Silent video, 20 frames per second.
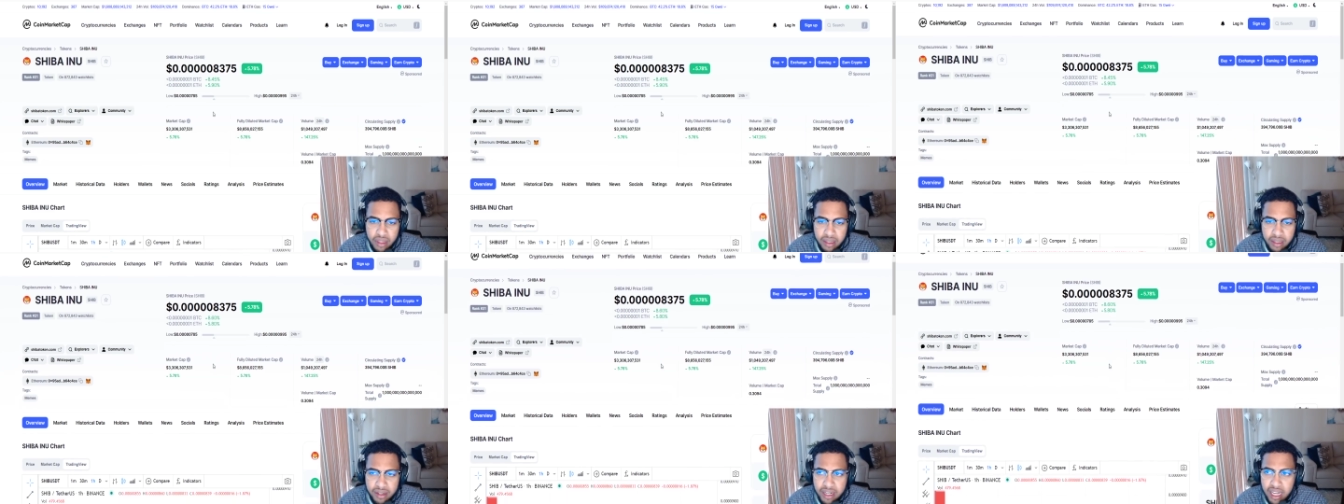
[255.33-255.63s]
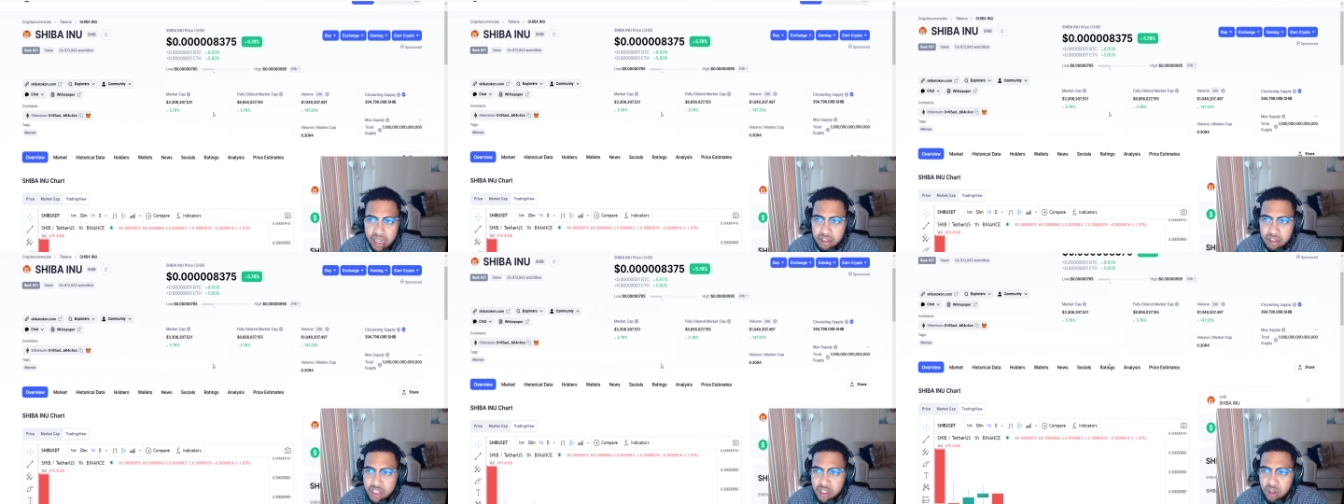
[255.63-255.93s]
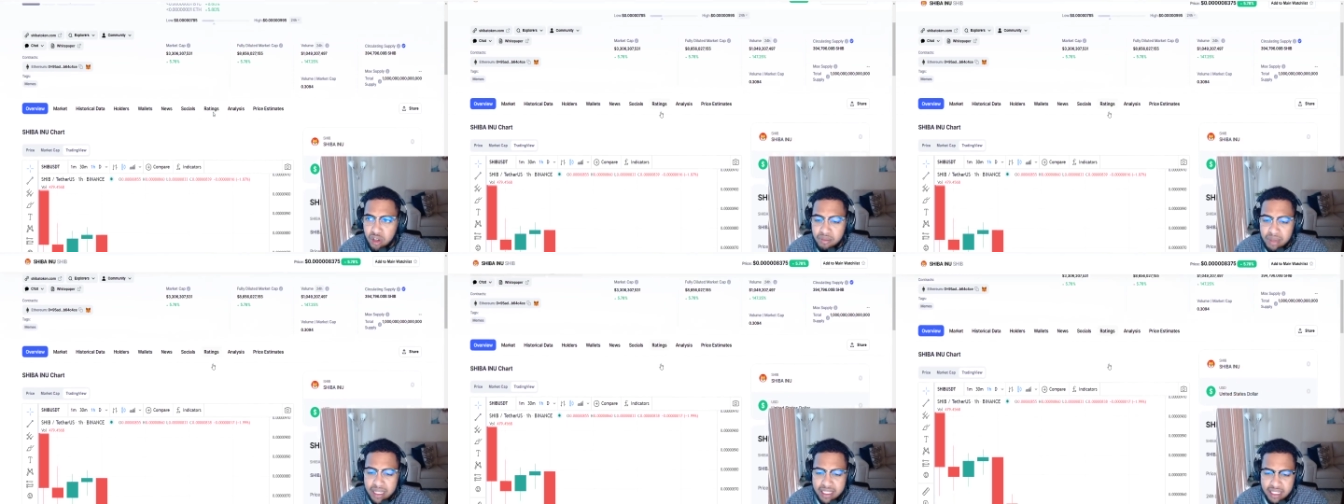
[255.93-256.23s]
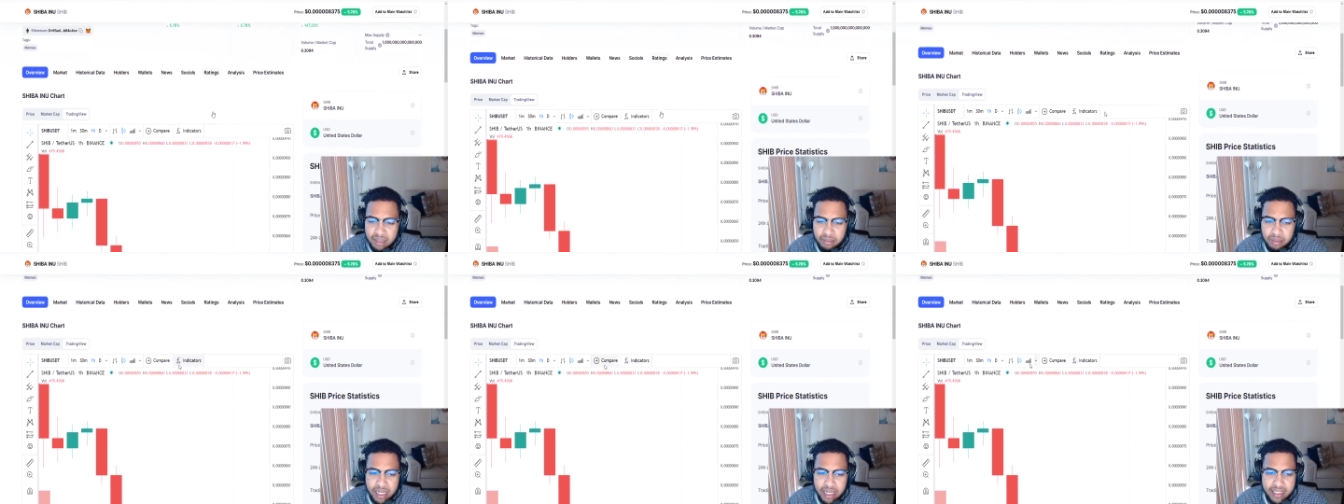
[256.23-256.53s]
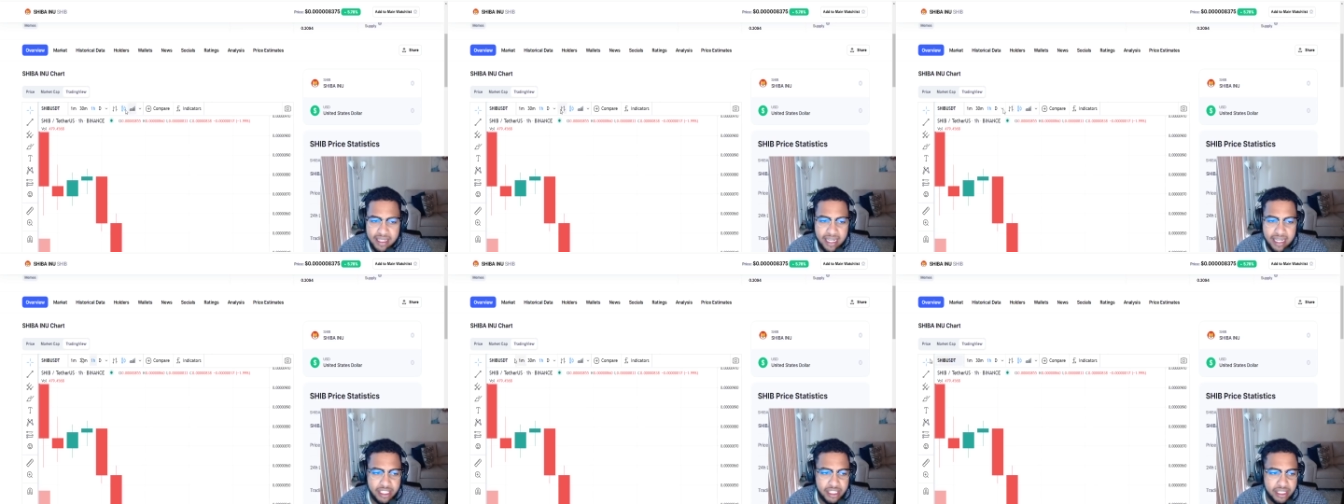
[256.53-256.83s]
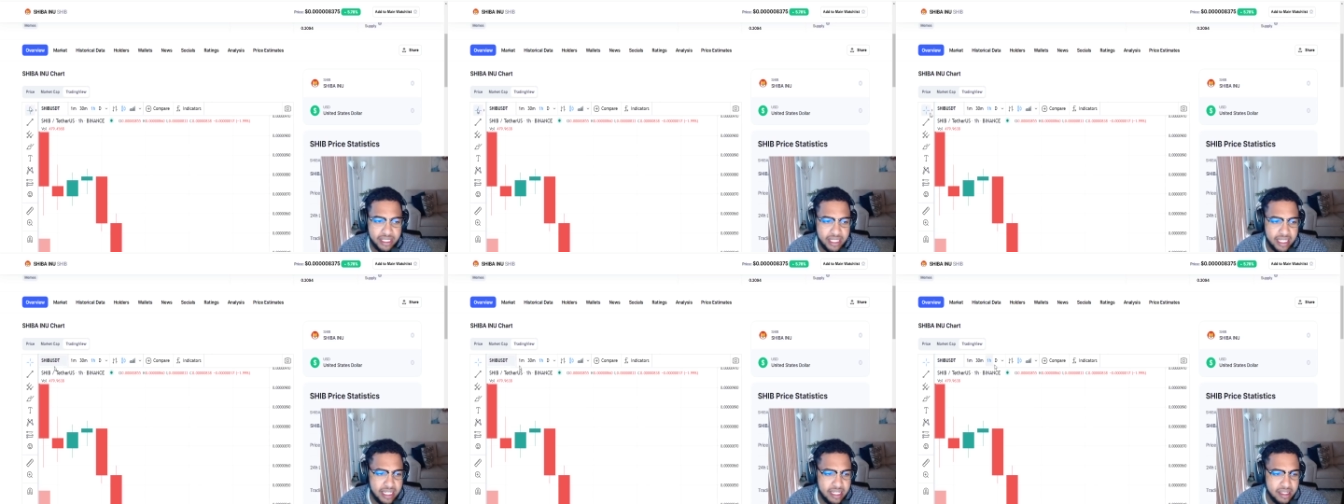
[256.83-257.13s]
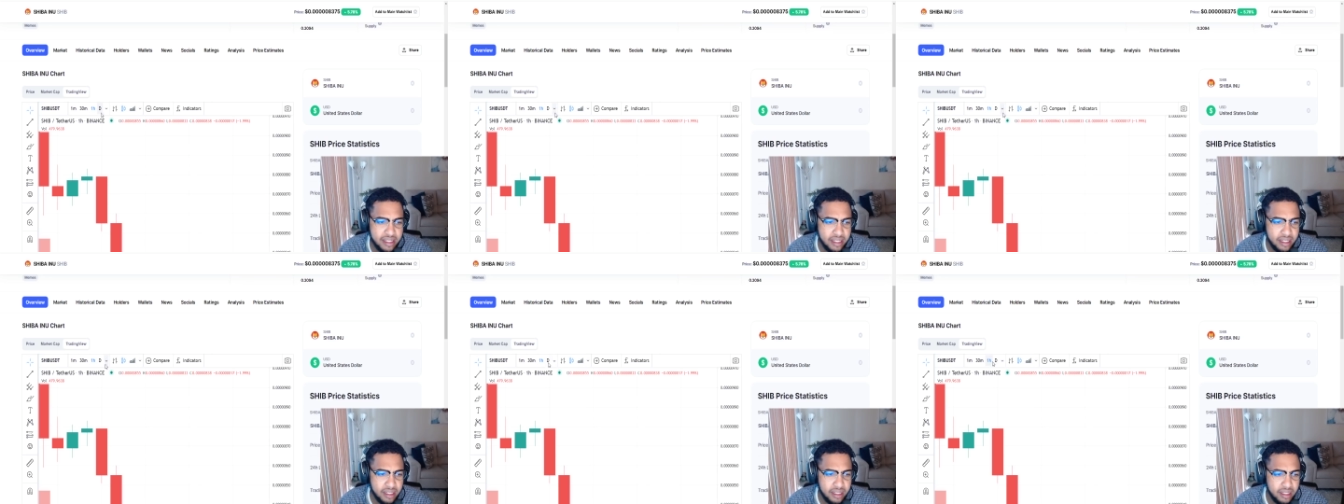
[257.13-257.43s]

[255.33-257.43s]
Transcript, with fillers: Now, just going back to the price action, guys,